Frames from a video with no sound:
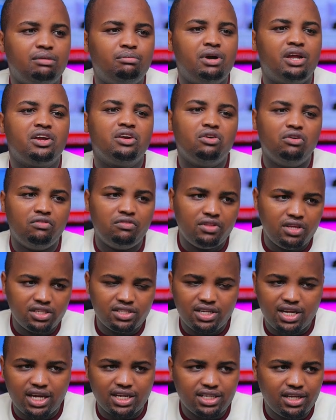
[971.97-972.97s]
summary of
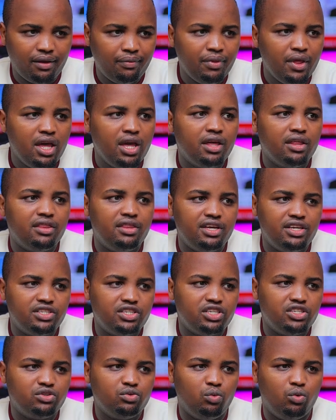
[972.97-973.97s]
this data,
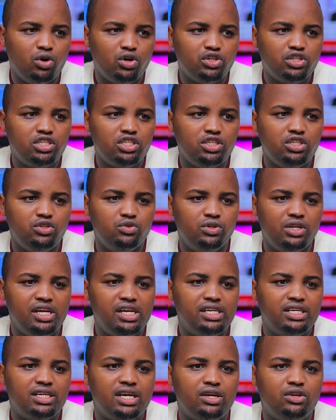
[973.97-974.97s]
this is what you
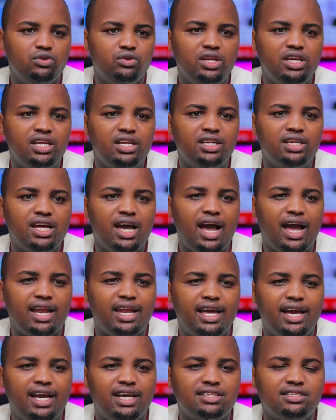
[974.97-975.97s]
need. You need a
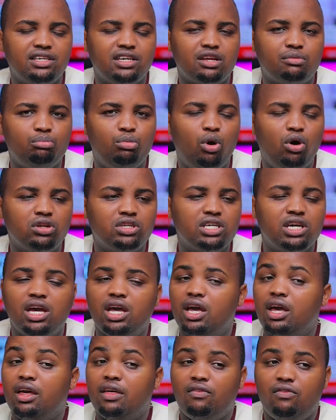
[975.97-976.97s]
legacy report.
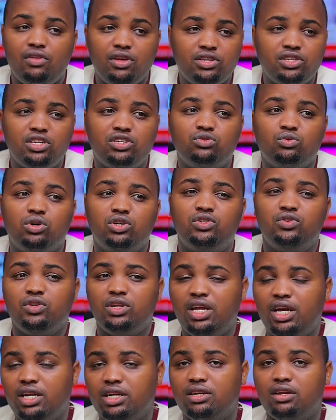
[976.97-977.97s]
This is what you
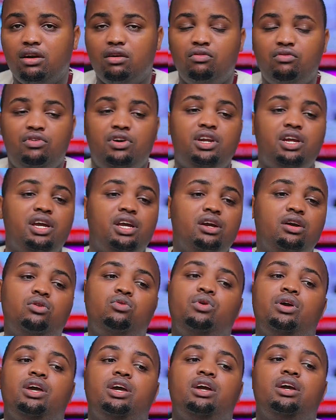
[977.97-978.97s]
need. Very
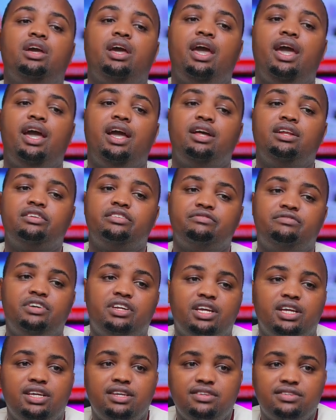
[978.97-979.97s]
quick and
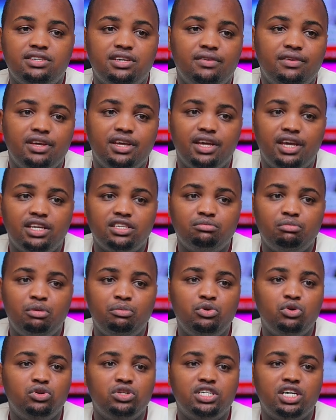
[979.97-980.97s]
very easy. In case
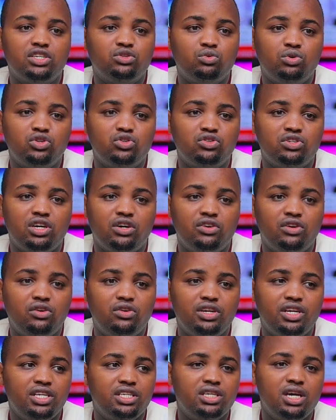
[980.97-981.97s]
maybe you just want to
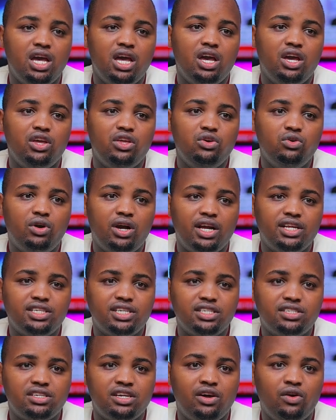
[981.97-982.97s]
download it, you can
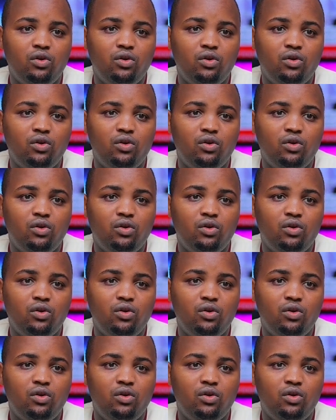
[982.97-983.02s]
just